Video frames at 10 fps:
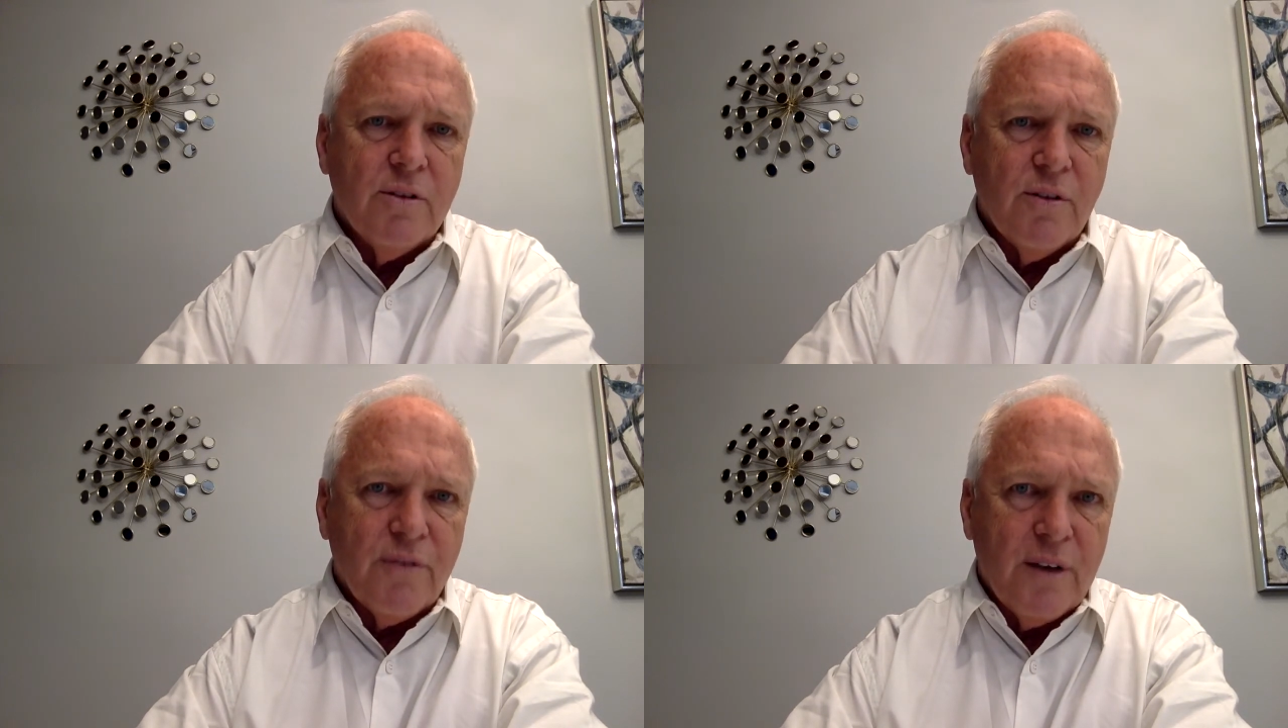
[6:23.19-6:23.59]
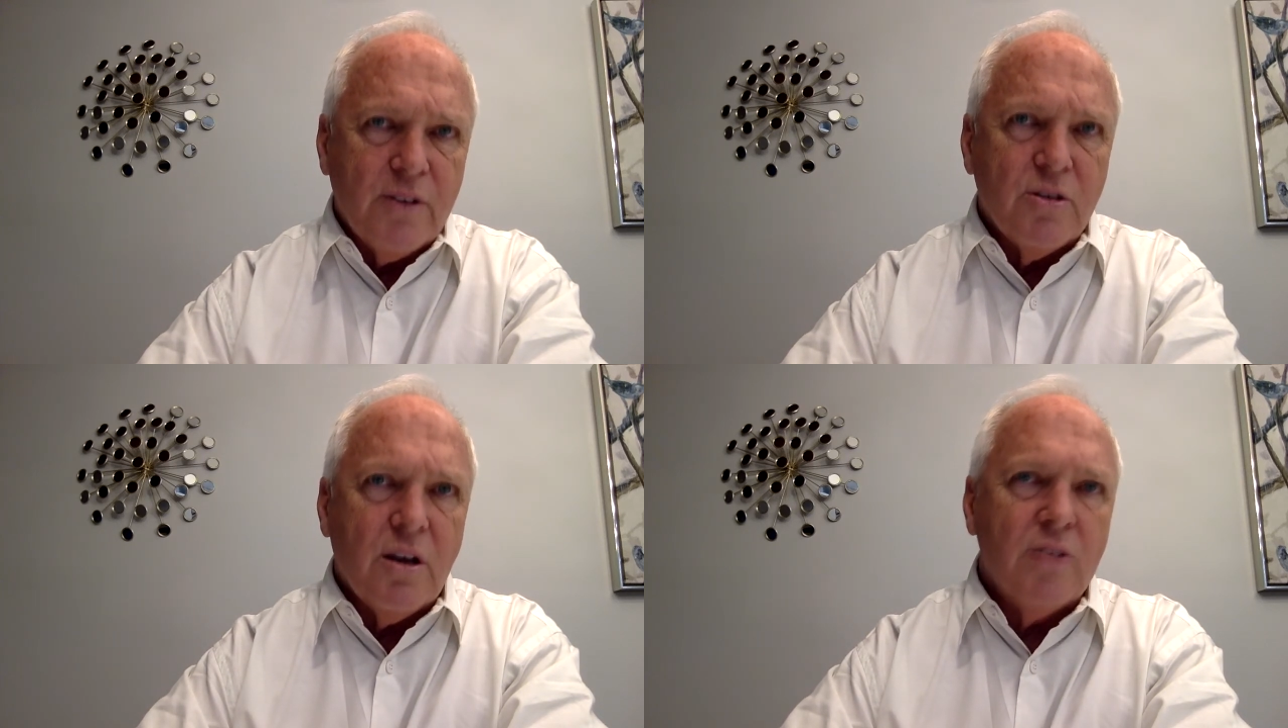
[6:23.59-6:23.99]
your
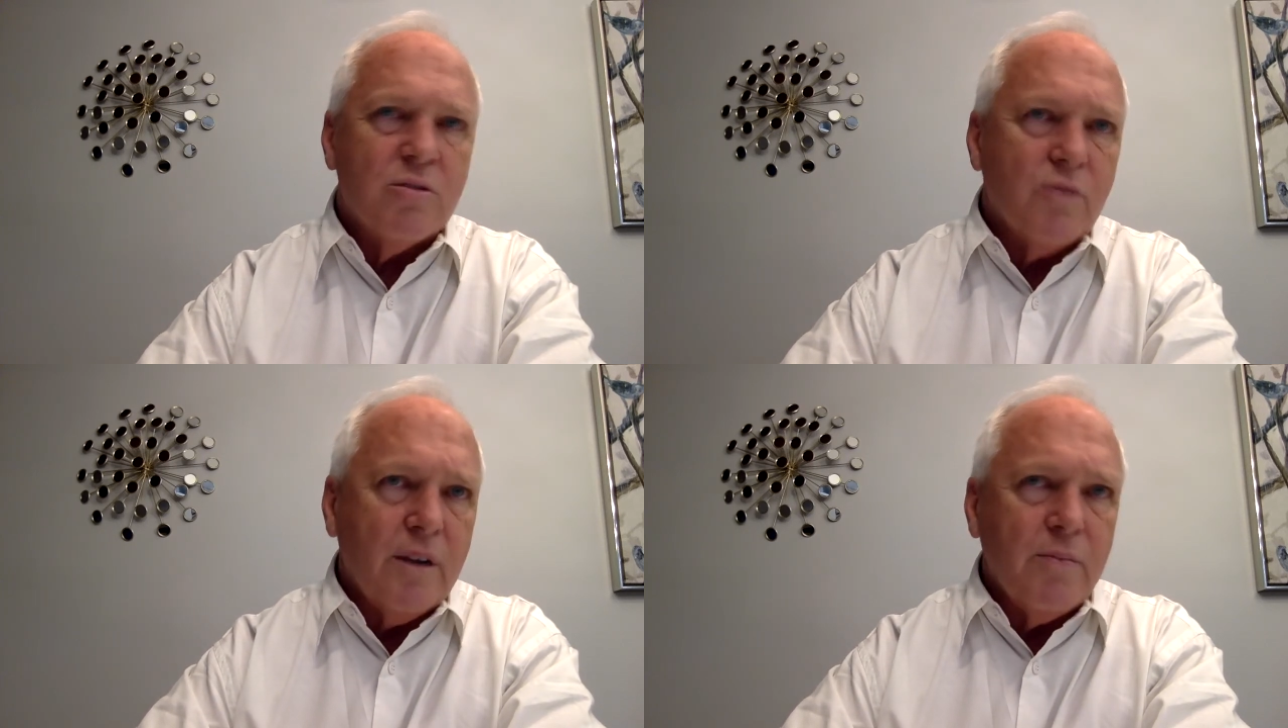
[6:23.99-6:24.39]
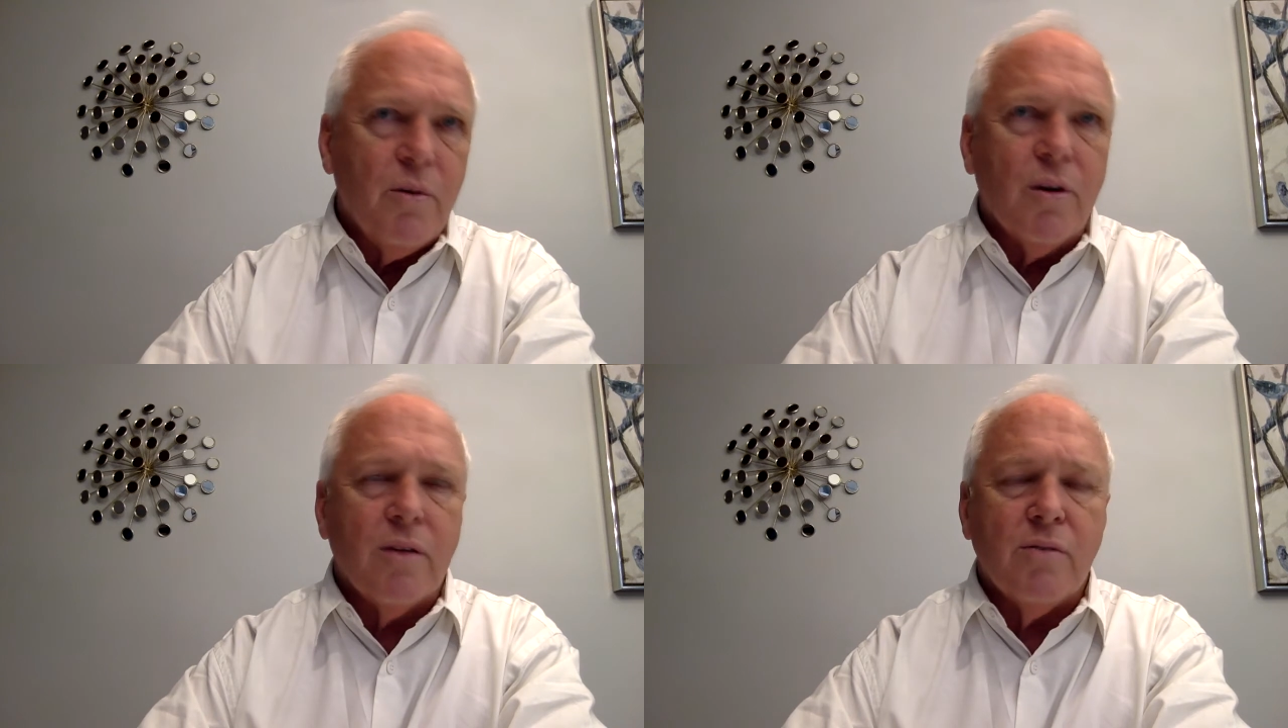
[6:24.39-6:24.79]
franchise,
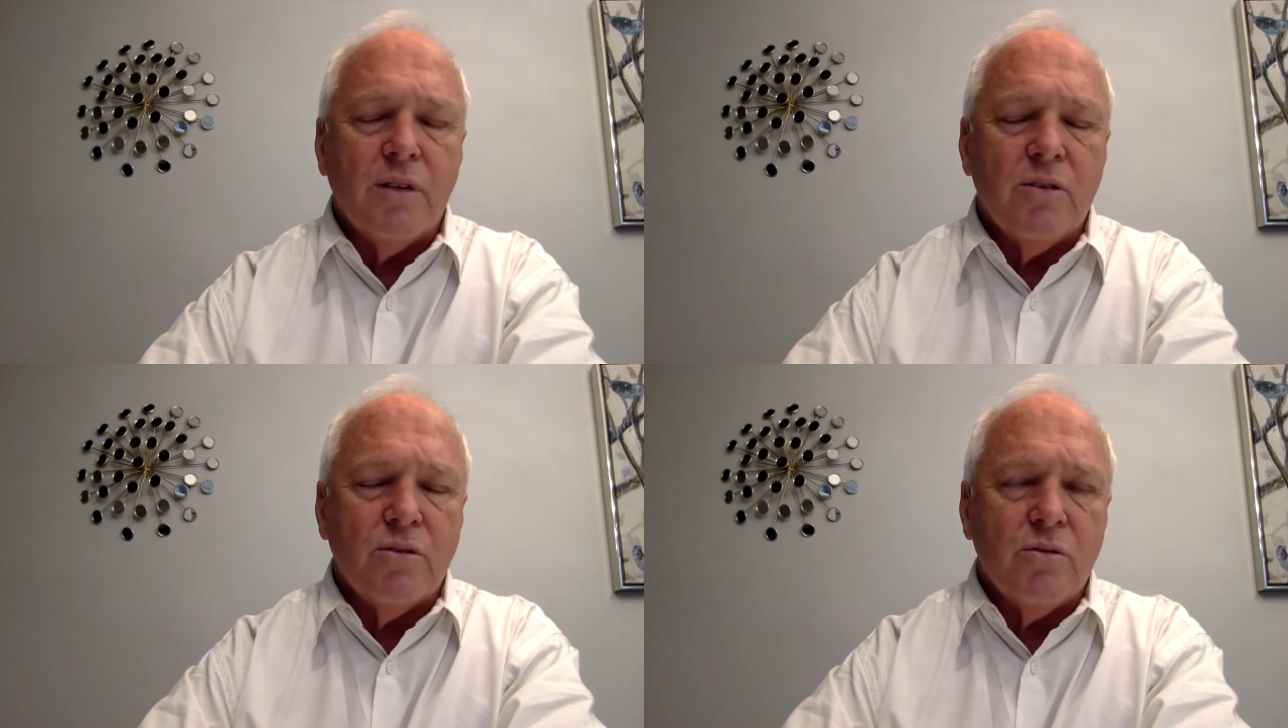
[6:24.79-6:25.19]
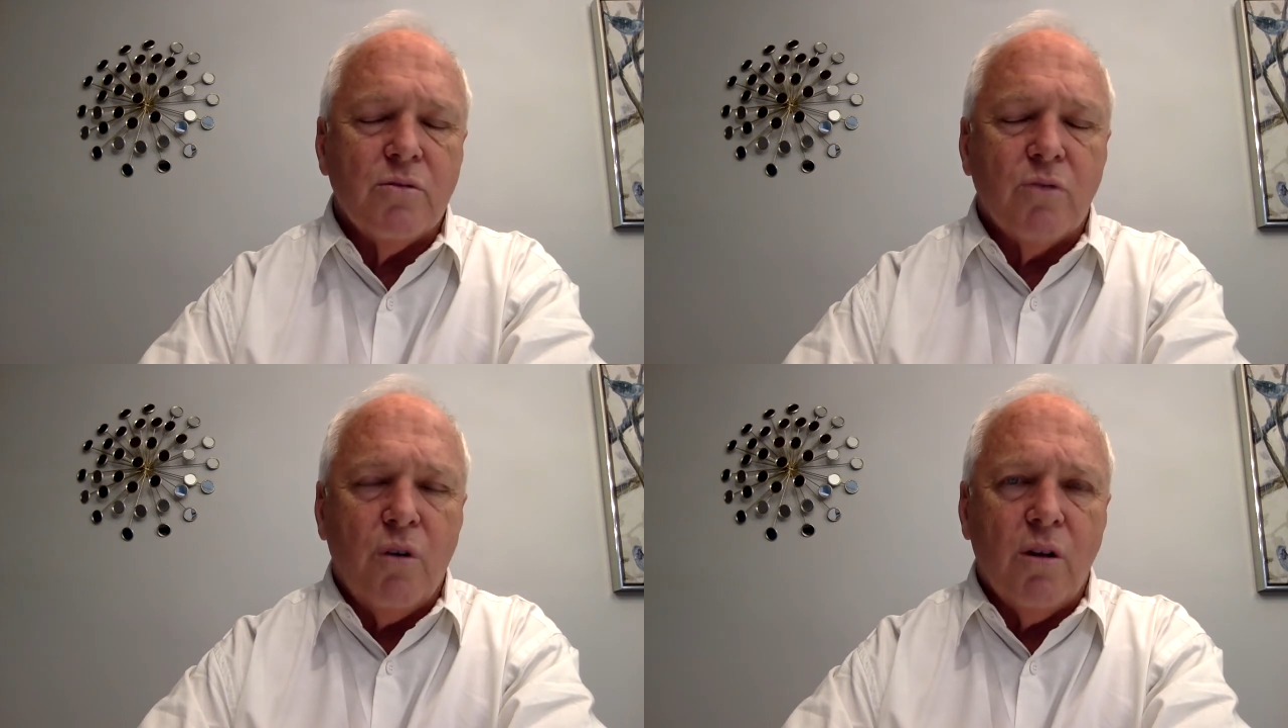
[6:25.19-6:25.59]
trademark
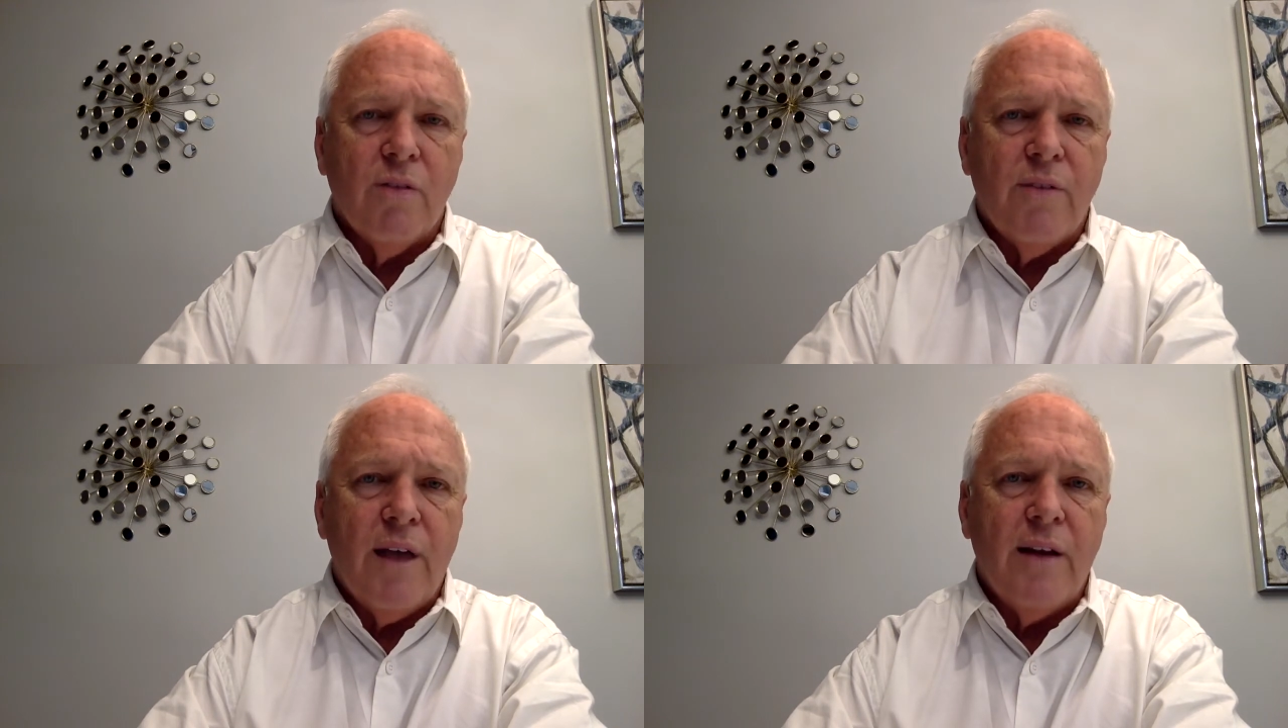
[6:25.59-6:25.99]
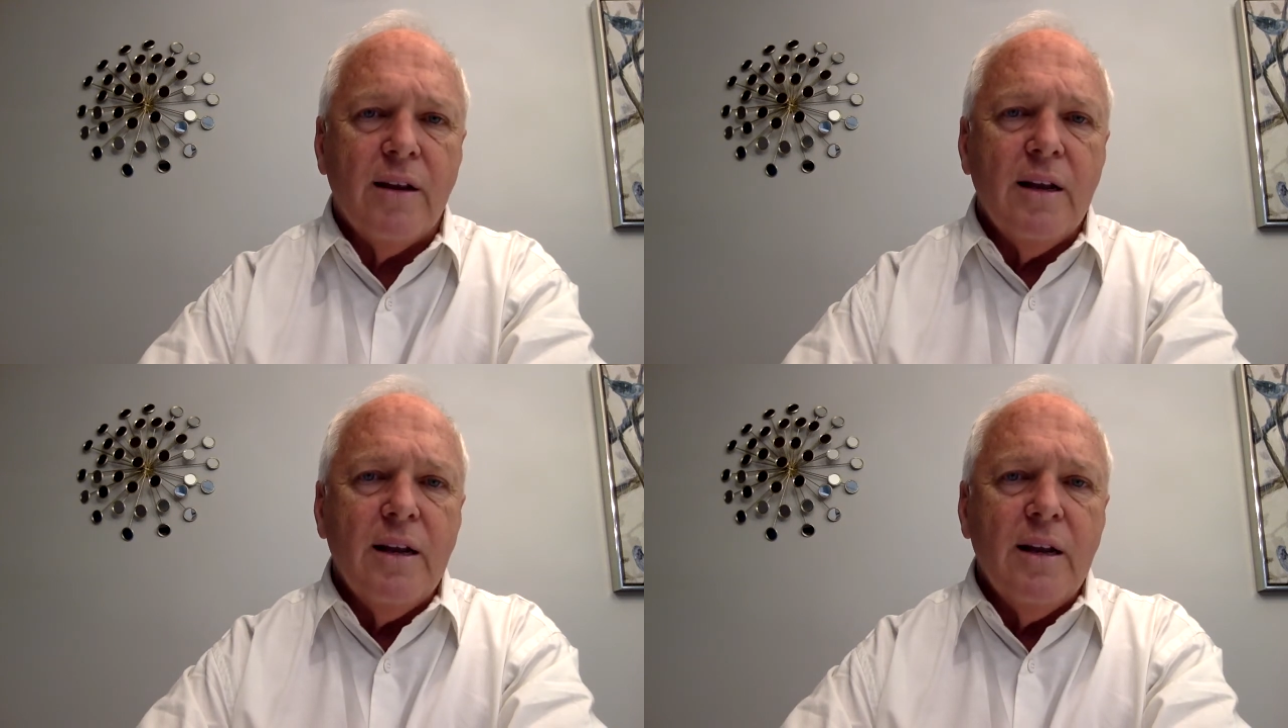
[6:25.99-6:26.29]
issues, all of that